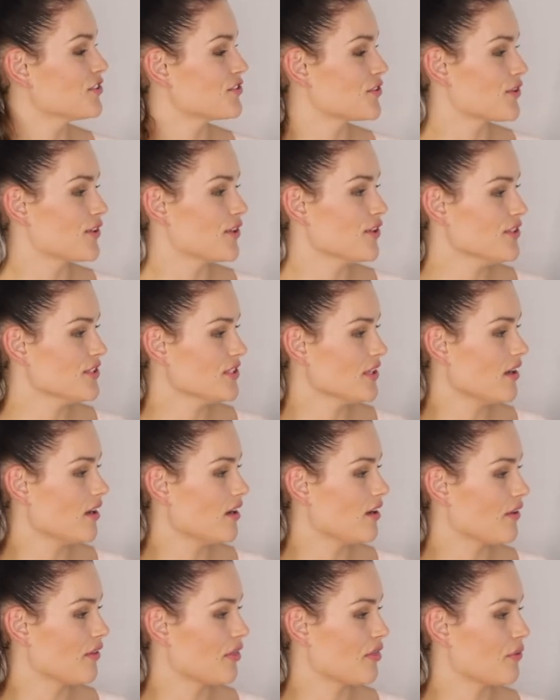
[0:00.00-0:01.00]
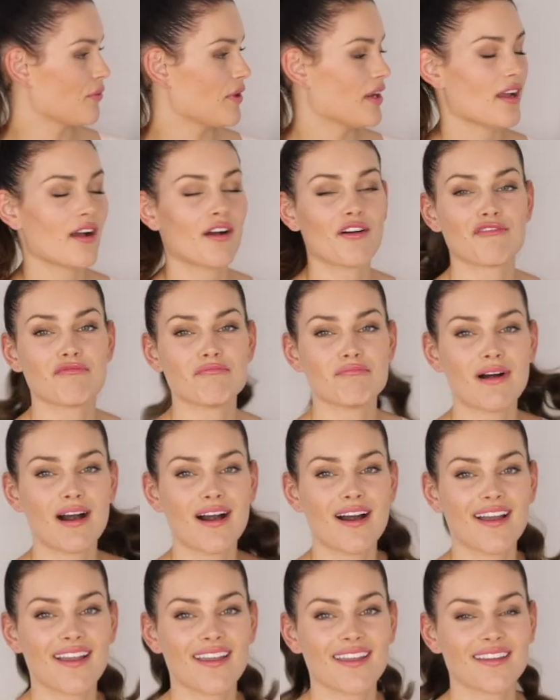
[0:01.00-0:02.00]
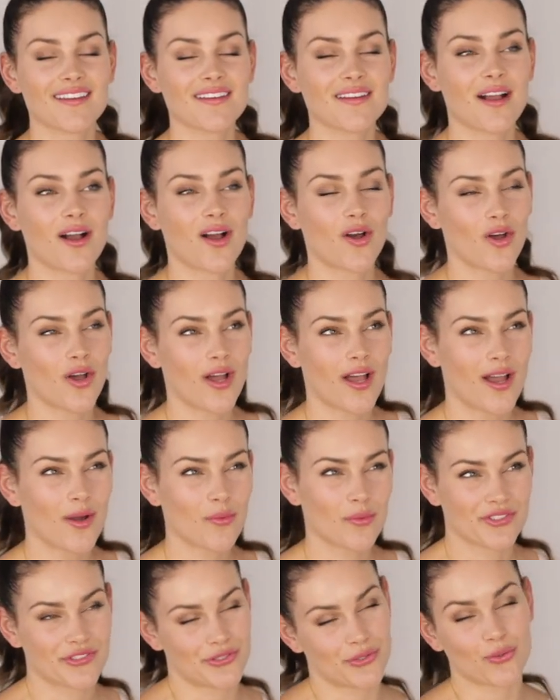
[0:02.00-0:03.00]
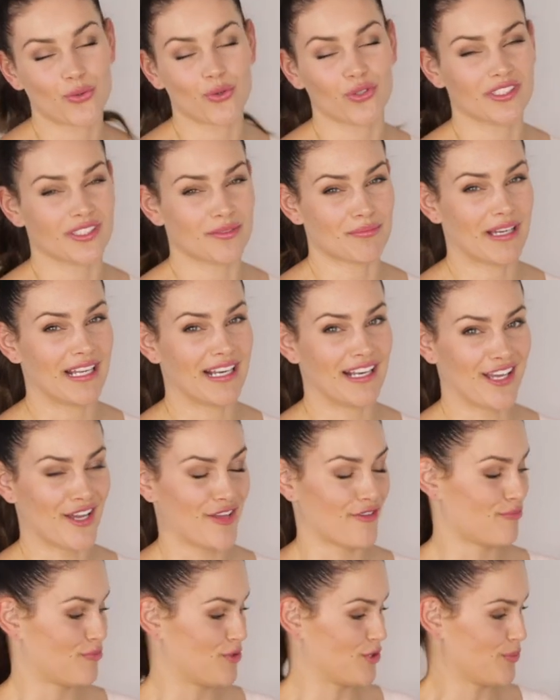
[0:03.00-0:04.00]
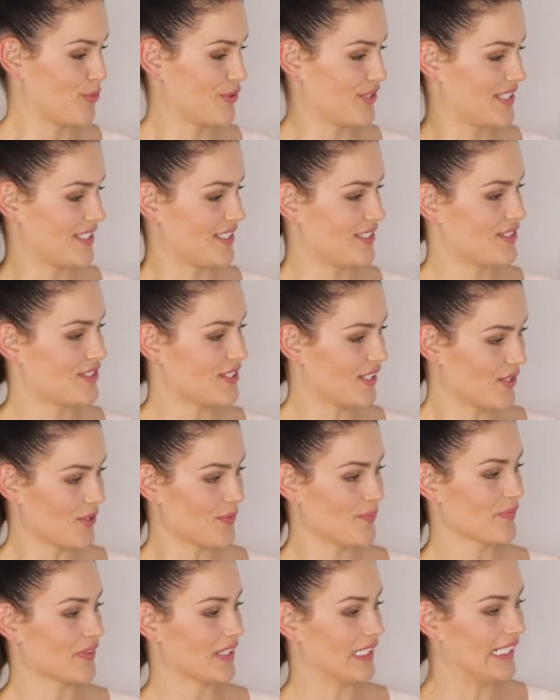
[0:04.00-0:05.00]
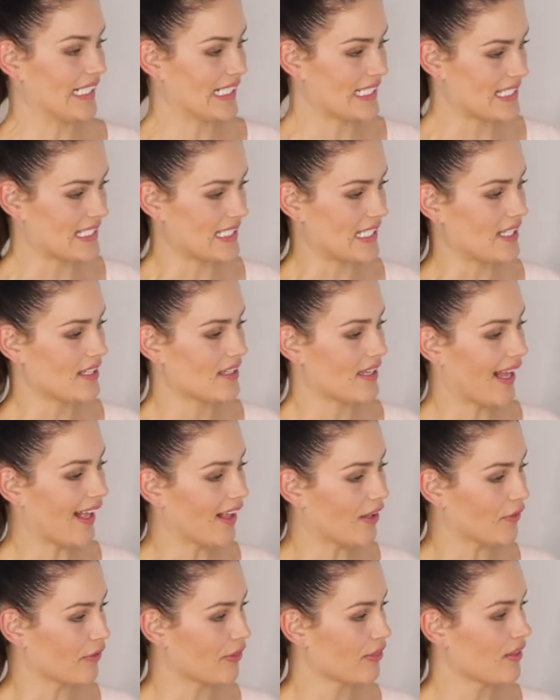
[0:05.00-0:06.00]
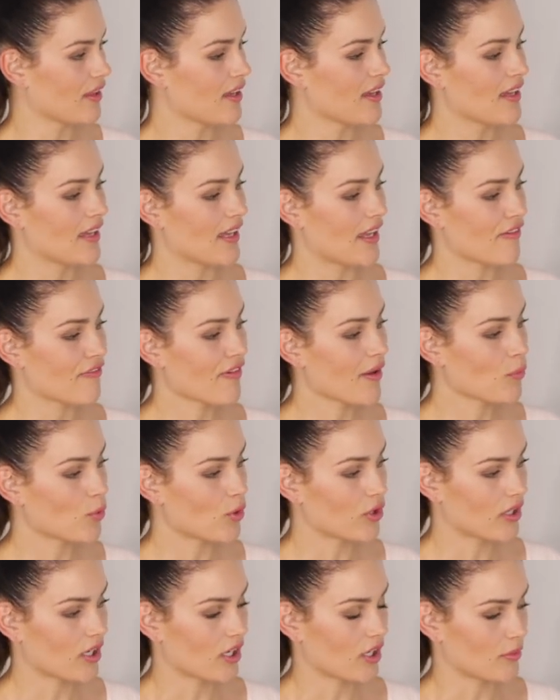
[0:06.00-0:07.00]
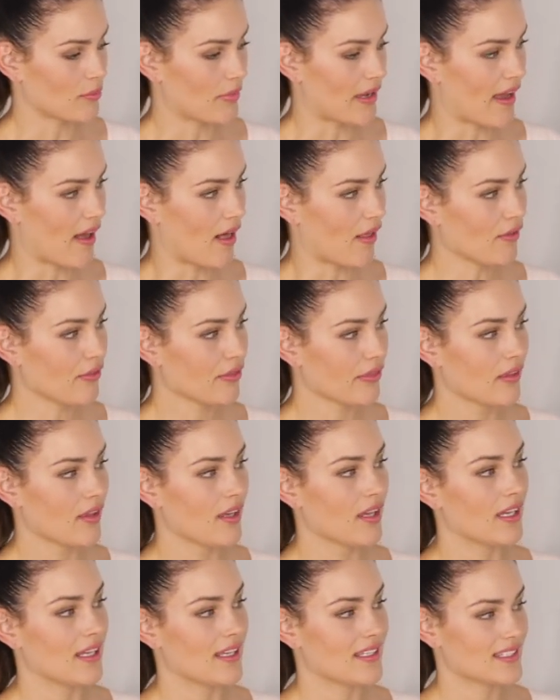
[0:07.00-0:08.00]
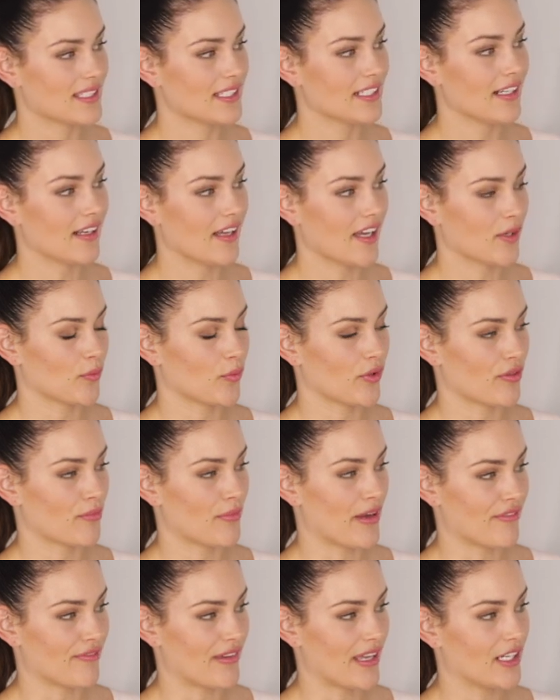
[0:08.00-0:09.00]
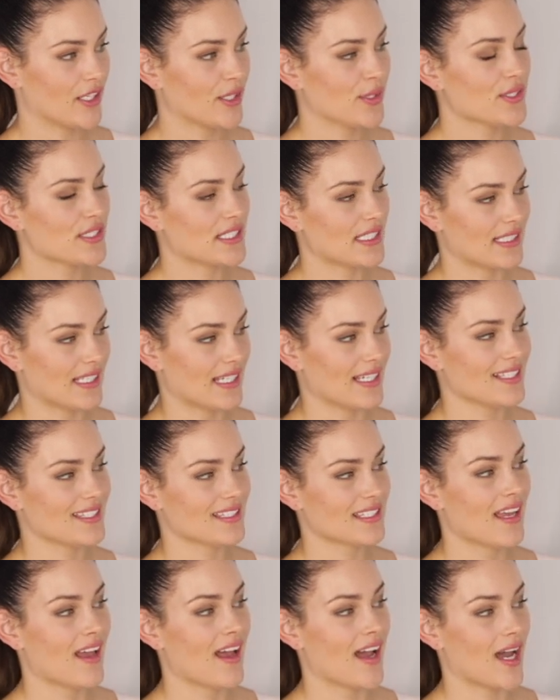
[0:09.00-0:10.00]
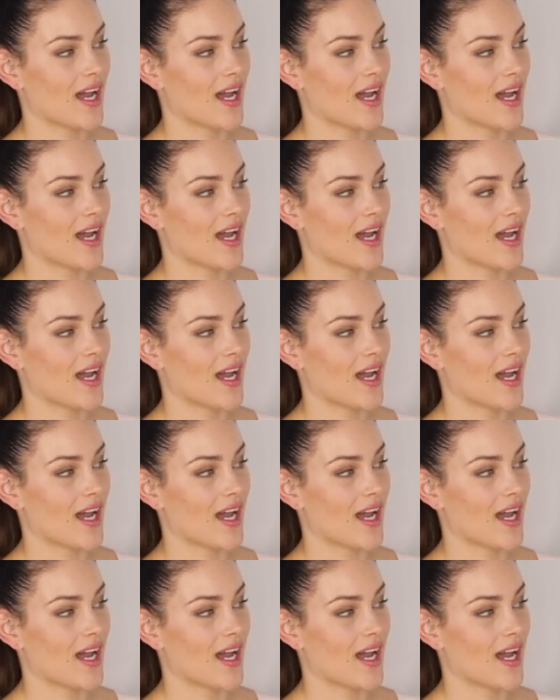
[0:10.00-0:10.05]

So, those are three of my I want to call it my life purposes. So let's see health. If I'm working on my health, is it aligned with my values? Yes.